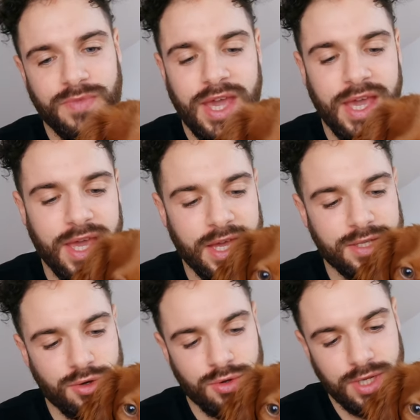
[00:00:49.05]
He is
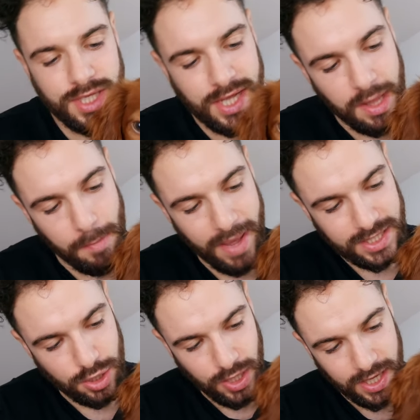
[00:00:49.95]
honestly the
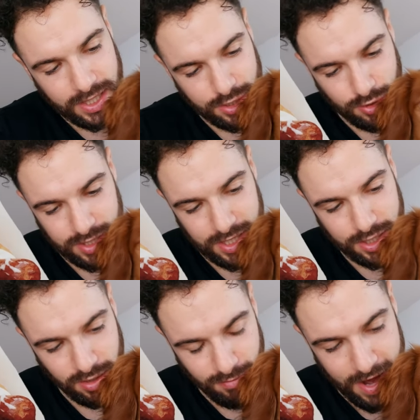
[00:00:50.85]
best looking
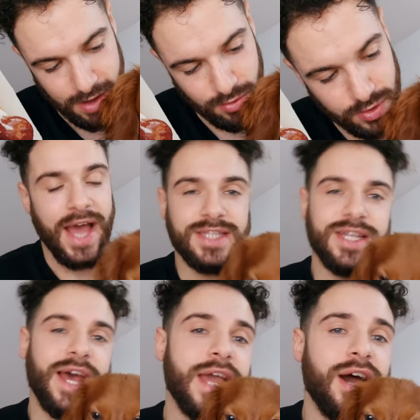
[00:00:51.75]
sausage around. And
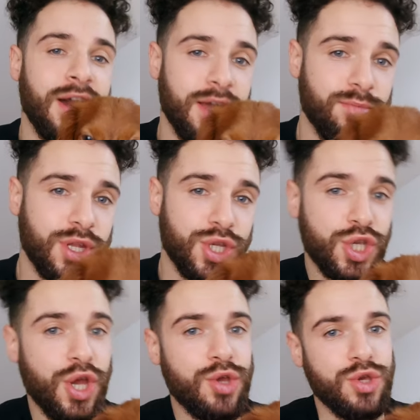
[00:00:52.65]
today I am going to
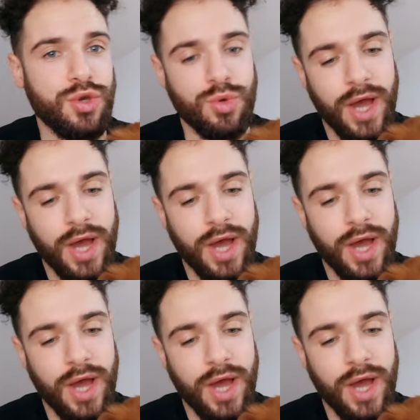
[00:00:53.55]
show you